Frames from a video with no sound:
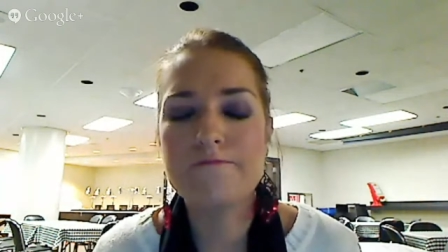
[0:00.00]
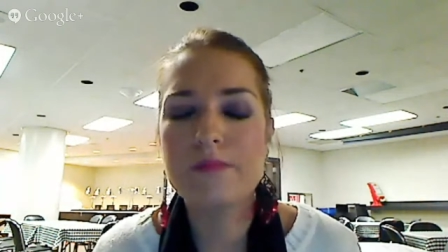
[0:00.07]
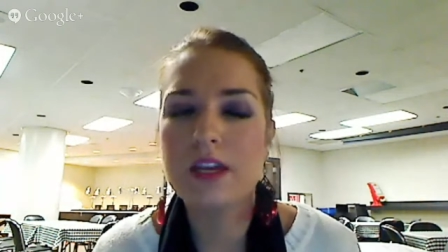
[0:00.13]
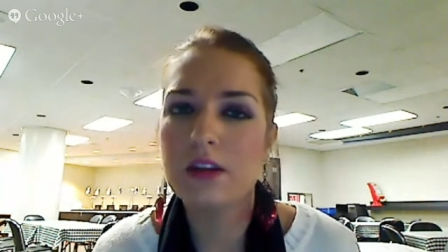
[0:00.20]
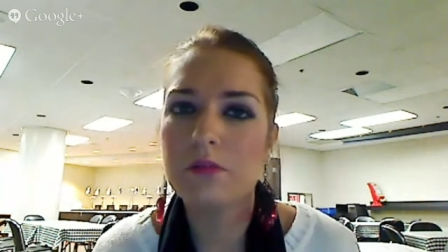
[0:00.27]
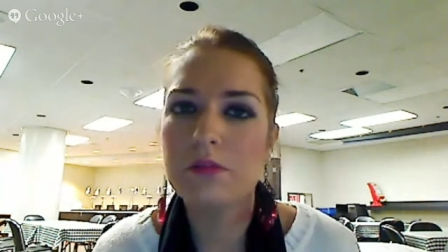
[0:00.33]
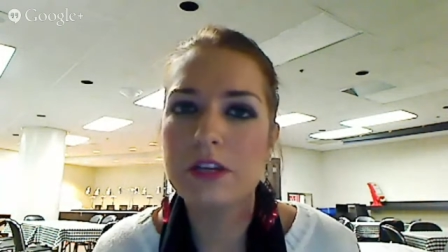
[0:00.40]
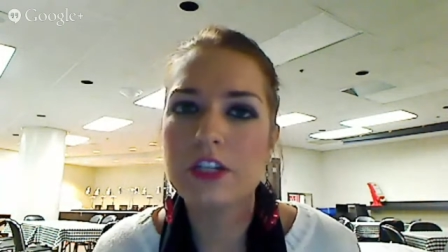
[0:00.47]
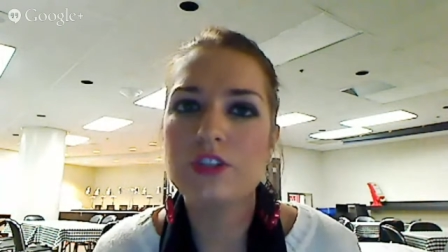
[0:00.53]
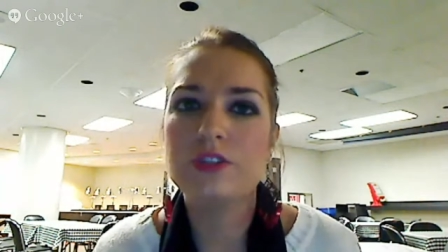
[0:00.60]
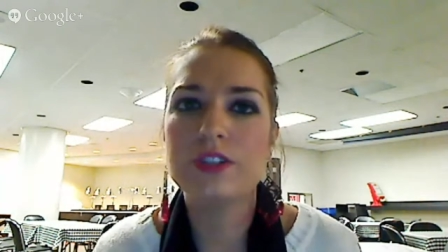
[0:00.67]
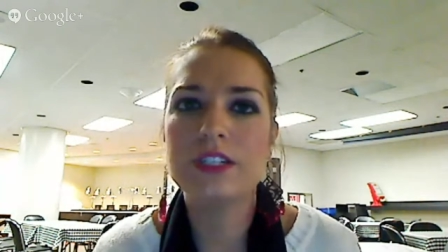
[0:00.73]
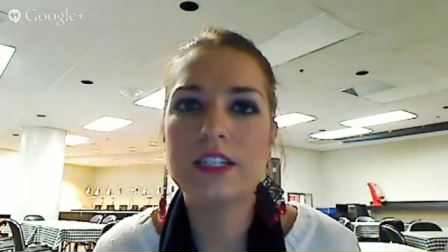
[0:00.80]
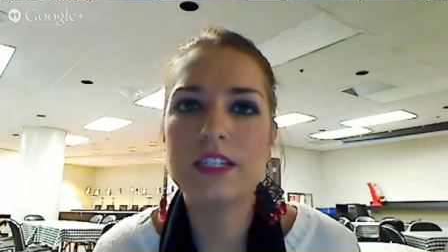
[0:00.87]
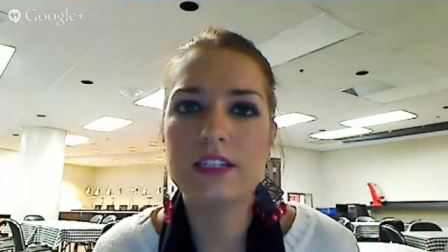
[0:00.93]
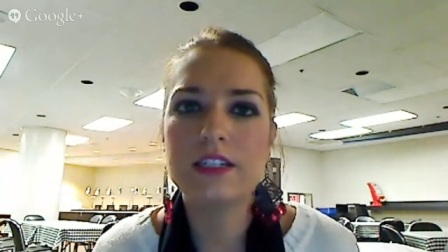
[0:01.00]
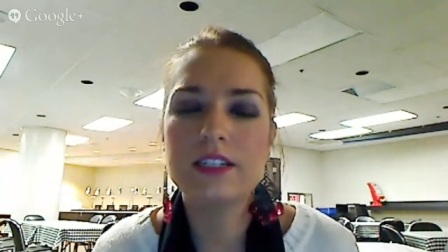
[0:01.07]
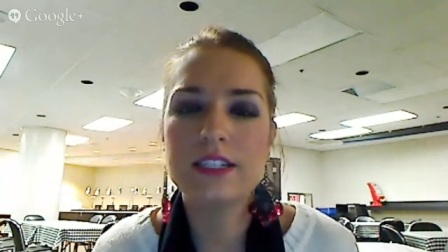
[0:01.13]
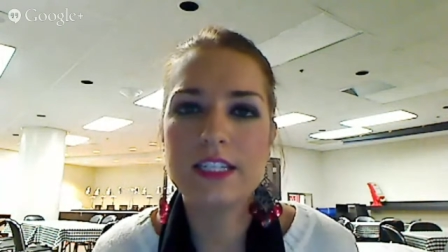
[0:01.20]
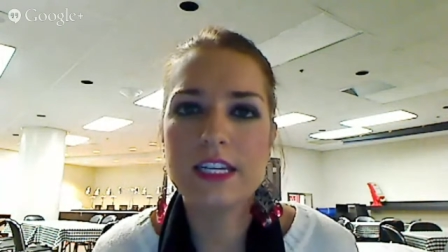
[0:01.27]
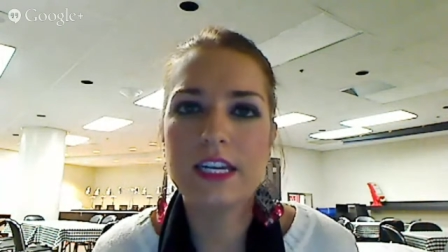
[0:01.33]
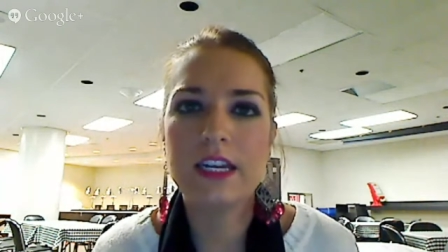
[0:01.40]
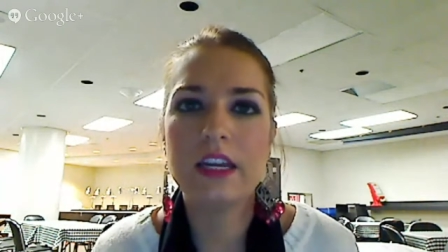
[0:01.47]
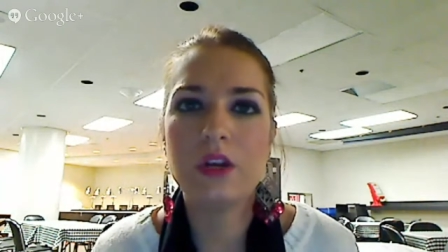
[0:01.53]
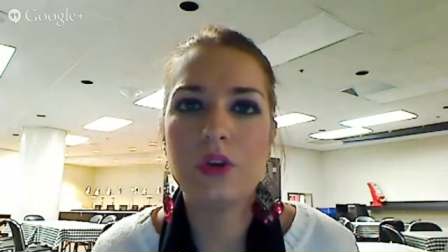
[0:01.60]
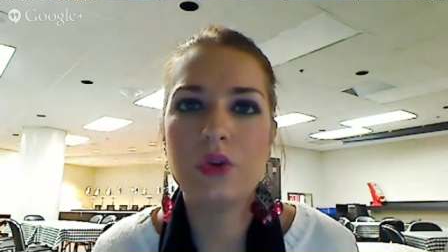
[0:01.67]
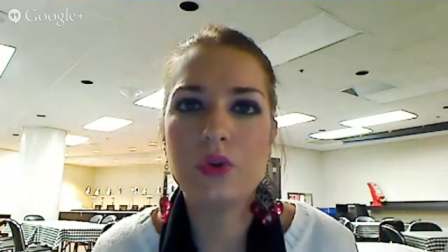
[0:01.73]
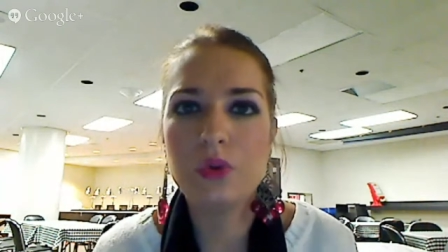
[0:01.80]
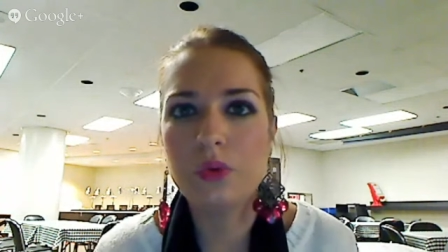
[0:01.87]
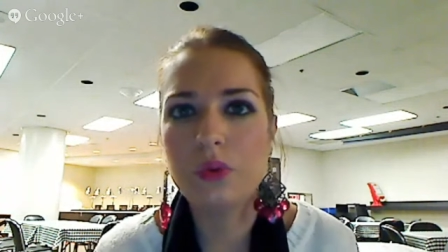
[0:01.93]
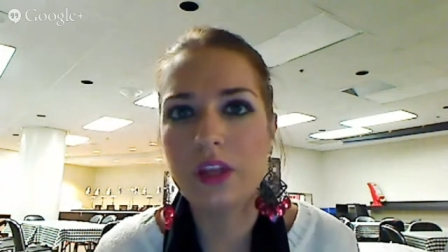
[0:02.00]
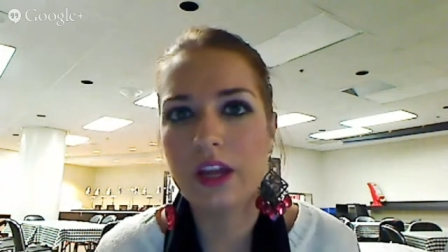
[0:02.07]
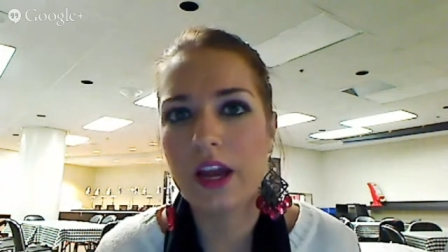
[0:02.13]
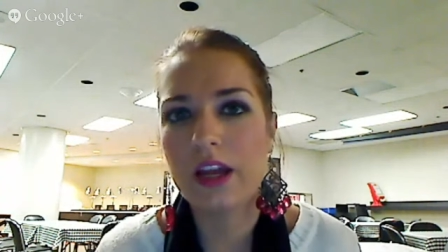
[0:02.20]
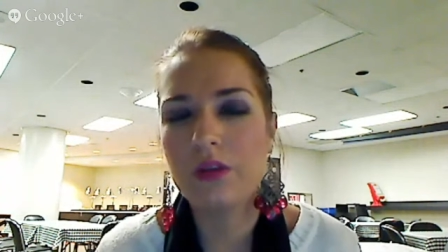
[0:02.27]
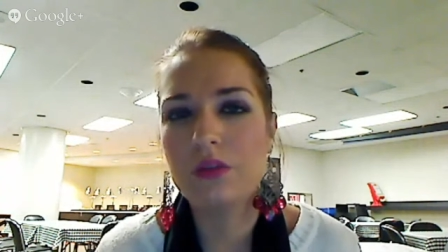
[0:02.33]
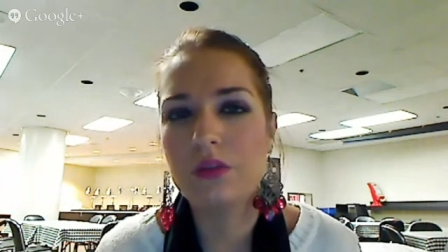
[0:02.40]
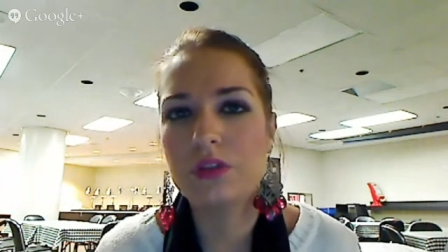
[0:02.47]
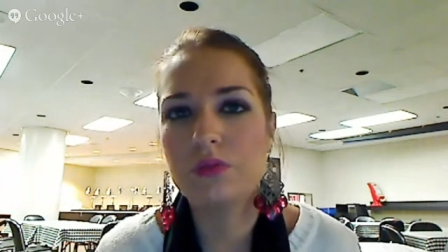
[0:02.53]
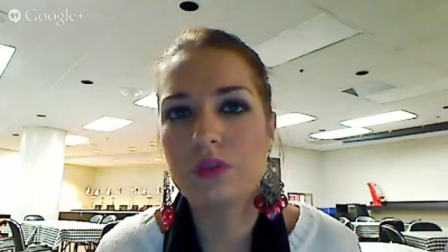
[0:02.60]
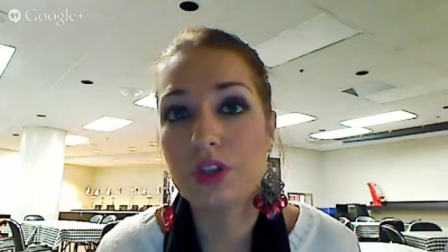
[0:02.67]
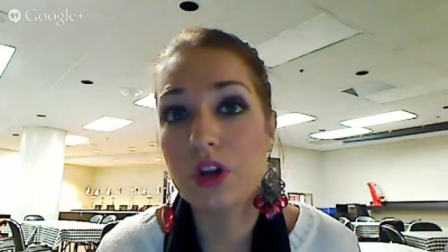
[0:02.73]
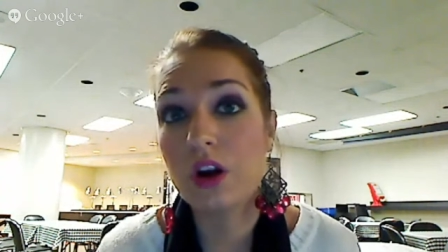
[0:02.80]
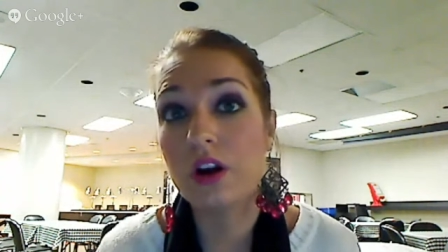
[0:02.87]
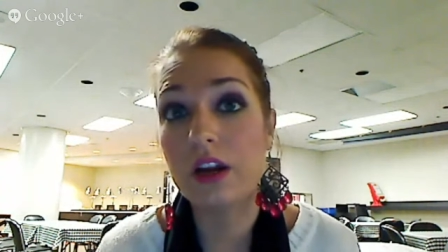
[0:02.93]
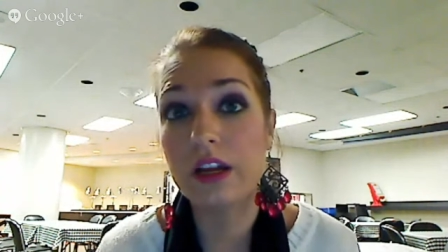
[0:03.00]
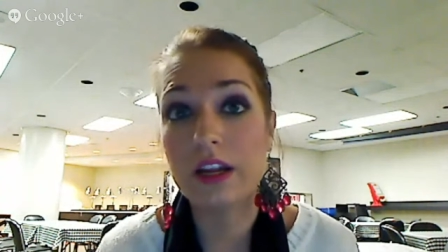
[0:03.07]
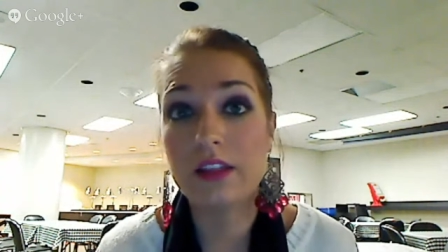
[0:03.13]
it'll be interesting to see who the Coyotes would target.